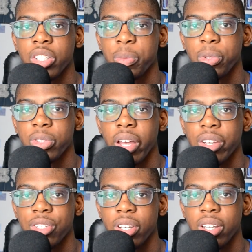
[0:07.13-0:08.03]
Boost
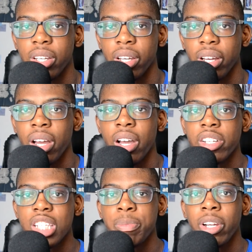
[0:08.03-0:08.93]
HD here.
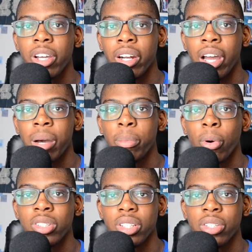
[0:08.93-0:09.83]
So you've probably gone out and
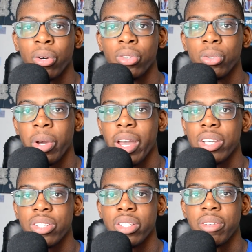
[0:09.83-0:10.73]
bought your new
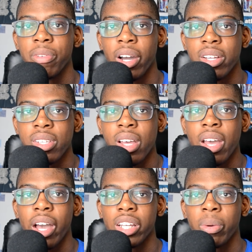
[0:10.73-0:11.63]
HD device
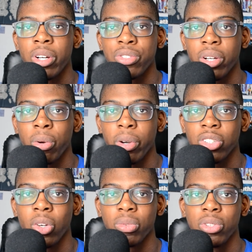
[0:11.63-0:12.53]
and you want to try and hook it
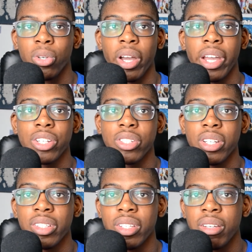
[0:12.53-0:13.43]
up to your HD
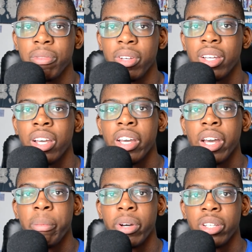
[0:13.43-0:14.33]
TV,
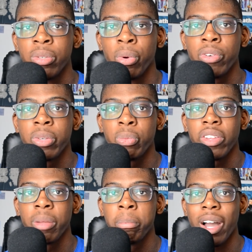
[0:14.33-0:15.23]
but you're wondering why
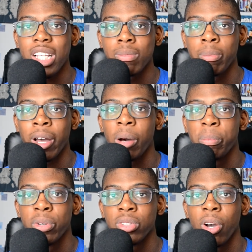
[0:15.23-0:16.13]
the maximum
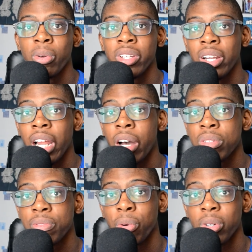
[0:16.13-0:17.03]
output only allows
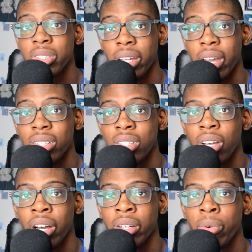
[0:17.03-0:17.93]
for
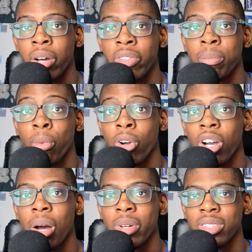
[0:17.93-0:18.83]
1080i rather than the more
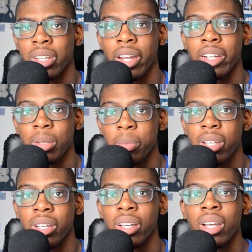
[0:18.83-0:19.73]
common 1080p.